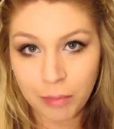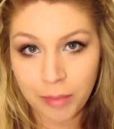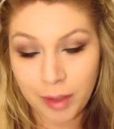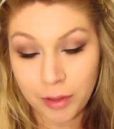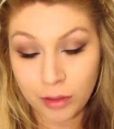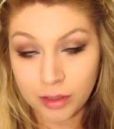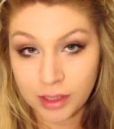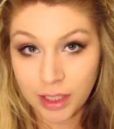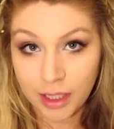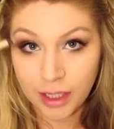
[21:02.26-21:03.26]
Maybe you'll
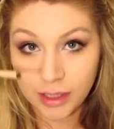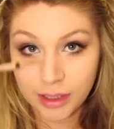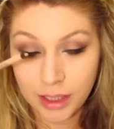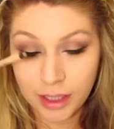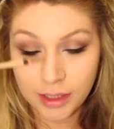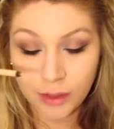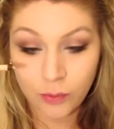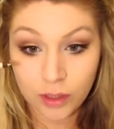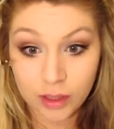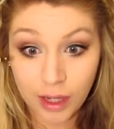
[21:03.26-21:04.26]
see it. Is it
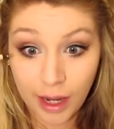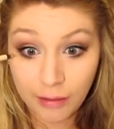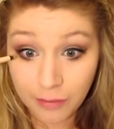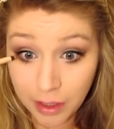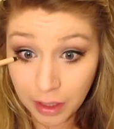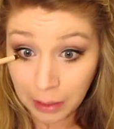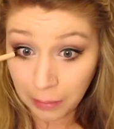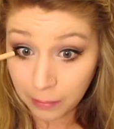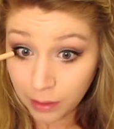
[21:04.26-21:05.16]
worth the hype video?